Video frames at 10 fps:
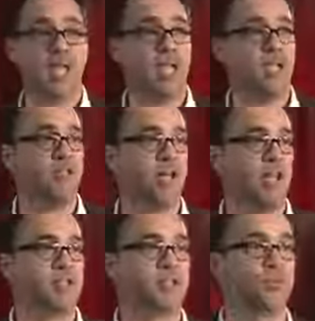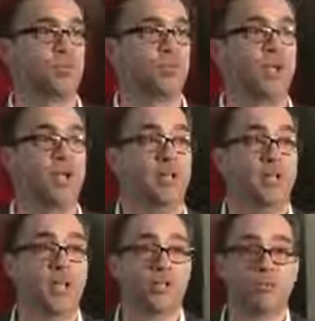A if I ask this question again in
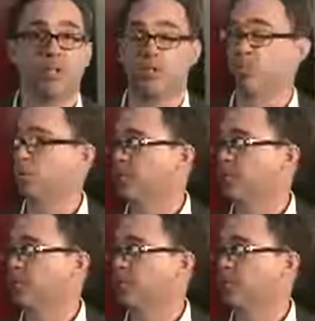lecture because most